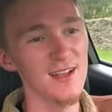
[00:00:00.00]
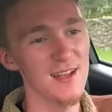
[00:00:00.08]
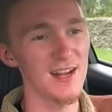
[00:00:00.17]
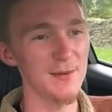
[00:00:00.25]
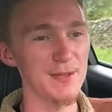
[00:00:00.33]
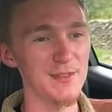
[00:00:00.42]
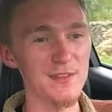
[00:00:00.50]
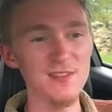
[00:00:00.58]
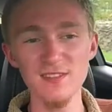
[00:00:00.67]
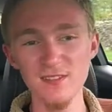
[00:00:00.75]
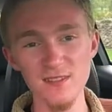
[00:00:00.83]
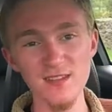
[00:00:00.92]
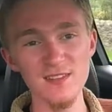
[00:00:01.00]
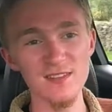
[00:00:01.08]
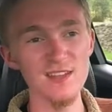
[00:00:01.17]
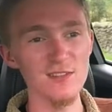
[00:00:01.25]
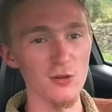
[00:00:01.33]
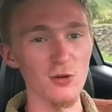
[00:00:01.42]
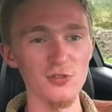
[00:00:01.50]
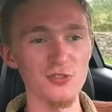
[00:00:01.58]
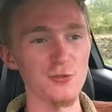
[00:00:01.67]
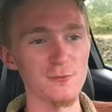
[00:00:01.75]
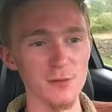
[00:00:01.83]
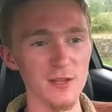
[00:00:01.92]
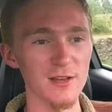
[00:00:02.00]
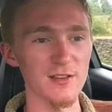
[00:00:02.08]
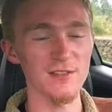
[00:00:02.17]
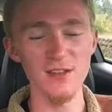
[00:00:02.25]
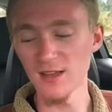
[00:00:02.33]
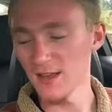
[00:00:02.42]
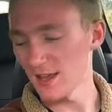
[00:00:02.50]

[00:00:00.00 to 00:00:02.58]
And I mean, these seats will hold you in place.